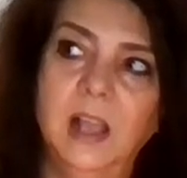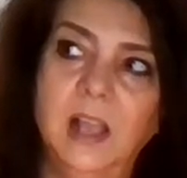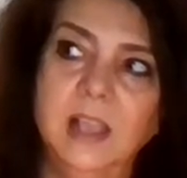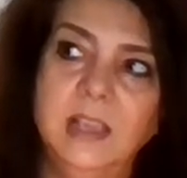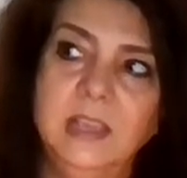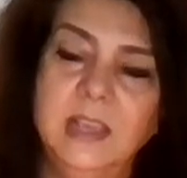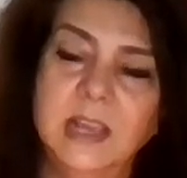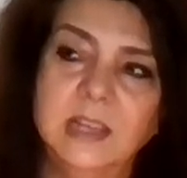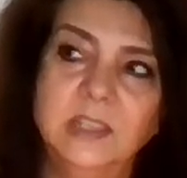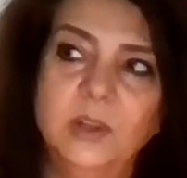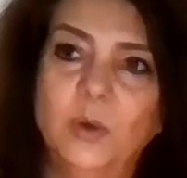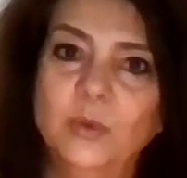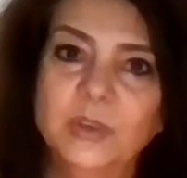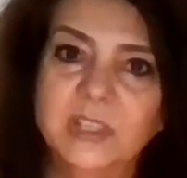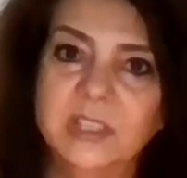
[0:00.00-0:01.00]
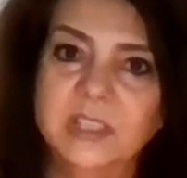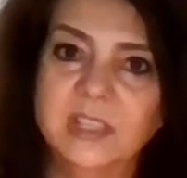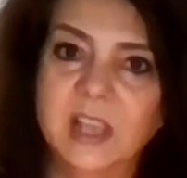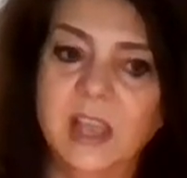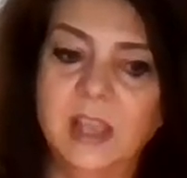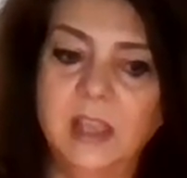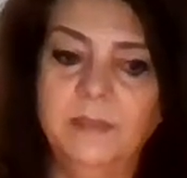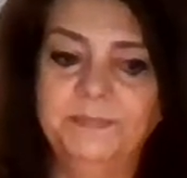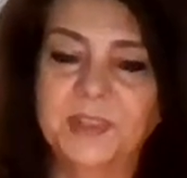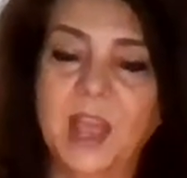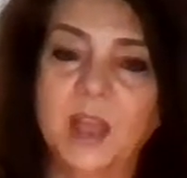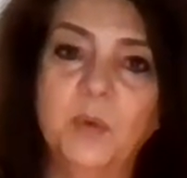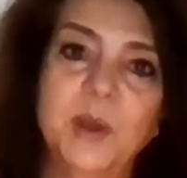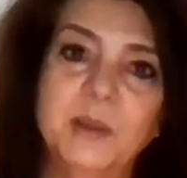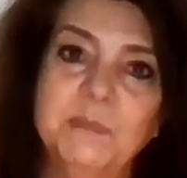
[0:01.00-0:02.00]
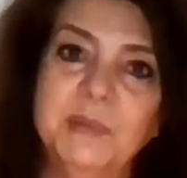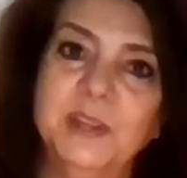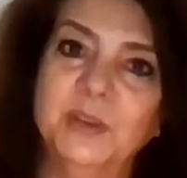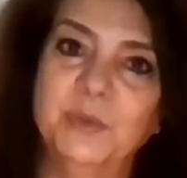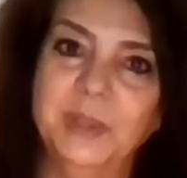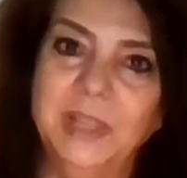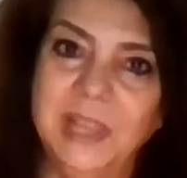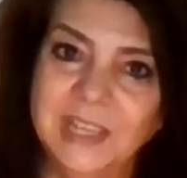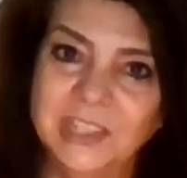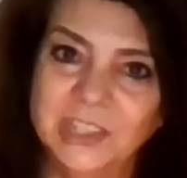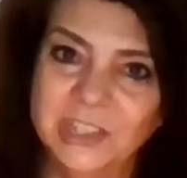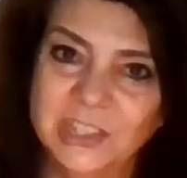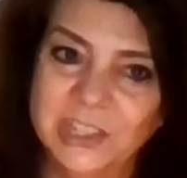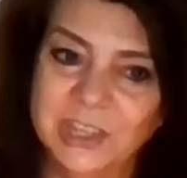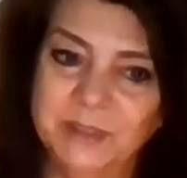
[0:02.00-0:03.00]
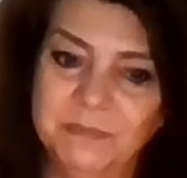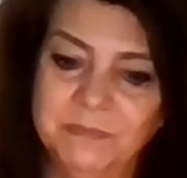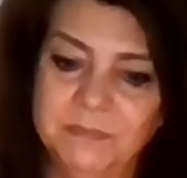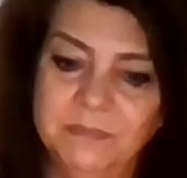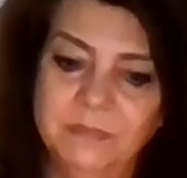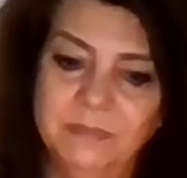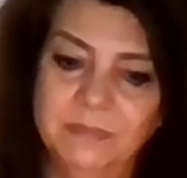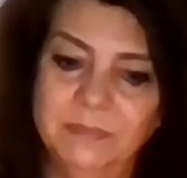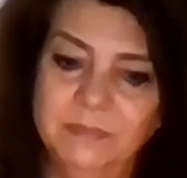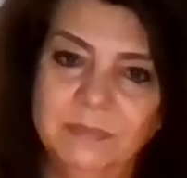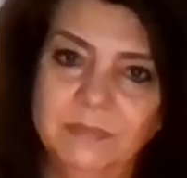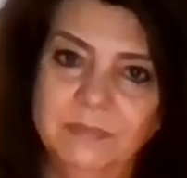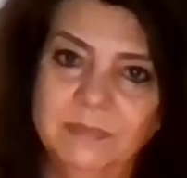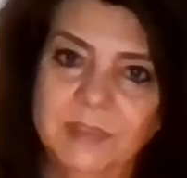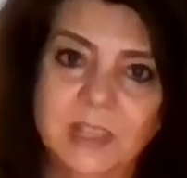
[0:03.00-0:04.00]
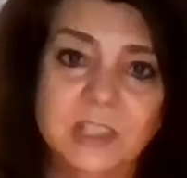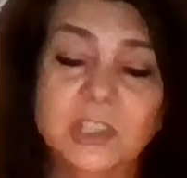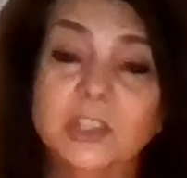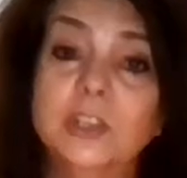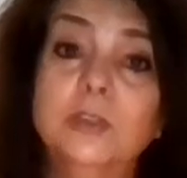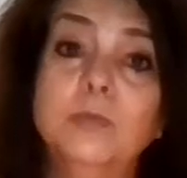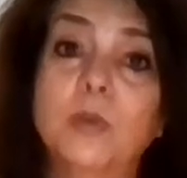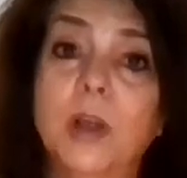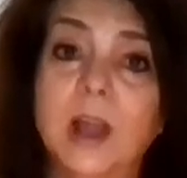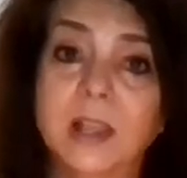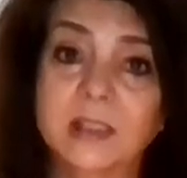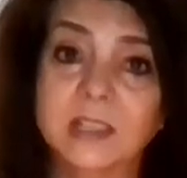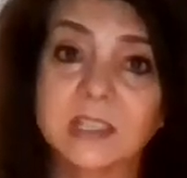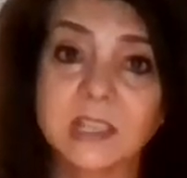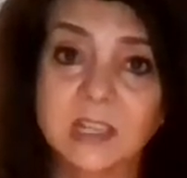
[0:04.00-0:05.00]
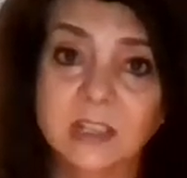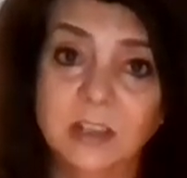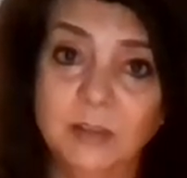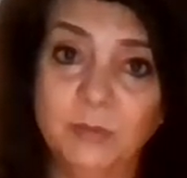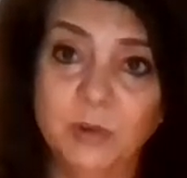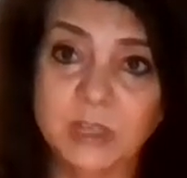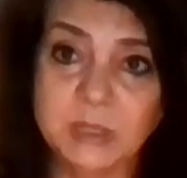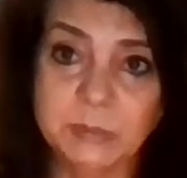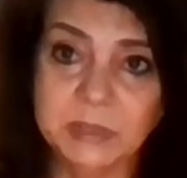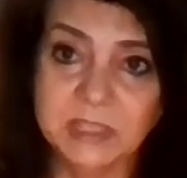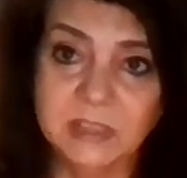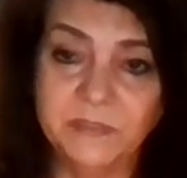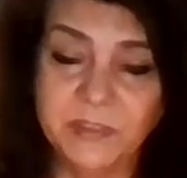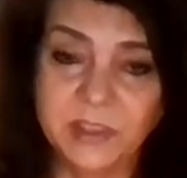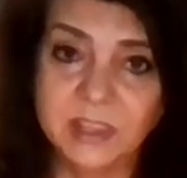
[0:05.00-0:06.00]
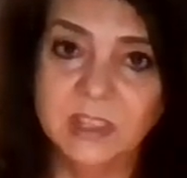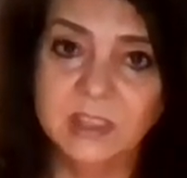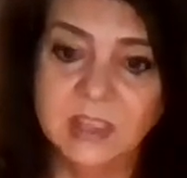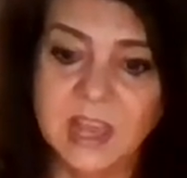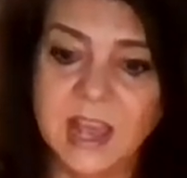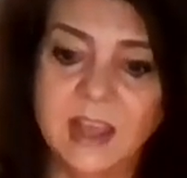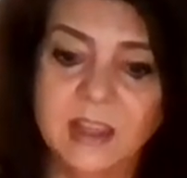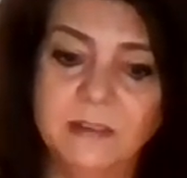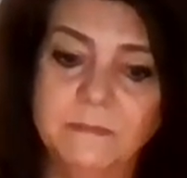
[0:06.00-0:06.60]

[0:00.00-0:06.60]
Yet don't just say, I want to be in a relationship. That's too broad. Let's get a little more specific than that.